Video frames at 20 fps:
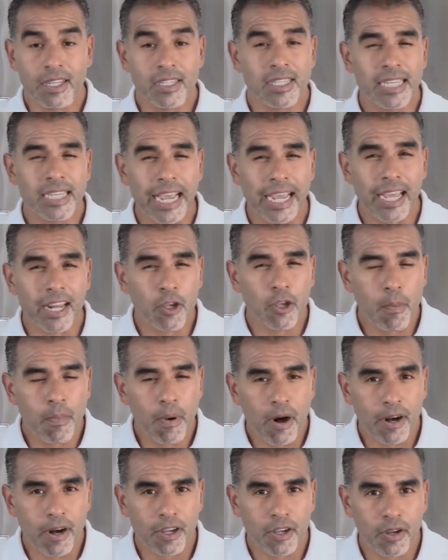The second you
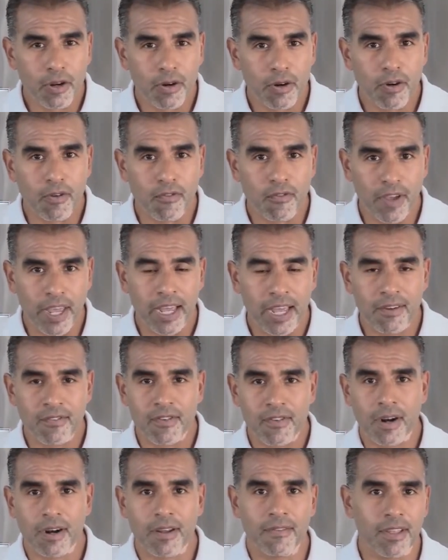park your van
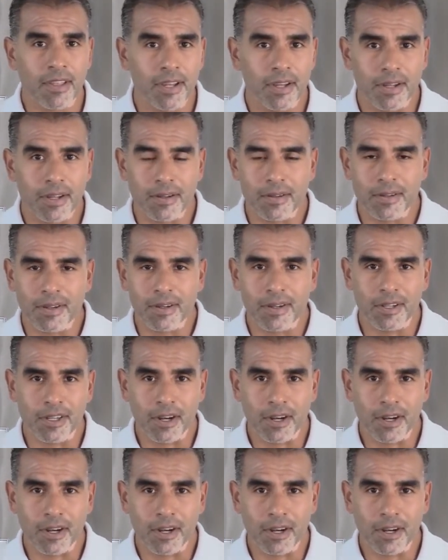in front of the,